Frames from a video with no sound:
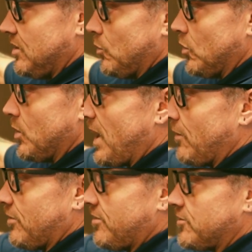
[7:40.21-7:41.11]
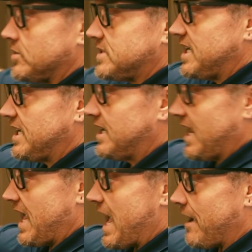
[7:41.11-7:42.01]
We're about
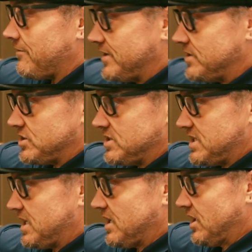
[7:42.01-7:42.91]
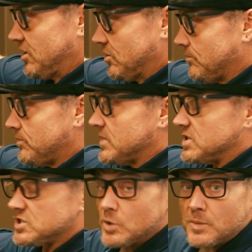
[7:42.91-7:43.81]
13.5 inches in here.
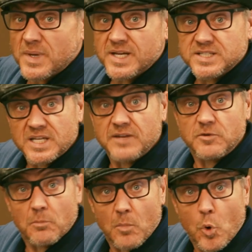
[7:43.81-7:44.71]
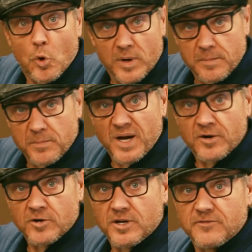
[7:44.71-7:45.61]
So it makes it even more
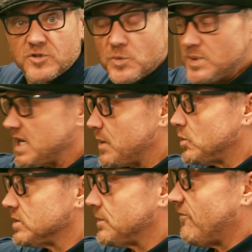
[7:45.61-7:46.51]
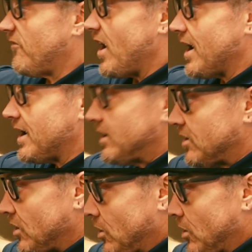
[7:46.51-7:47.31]
imperative to be able to find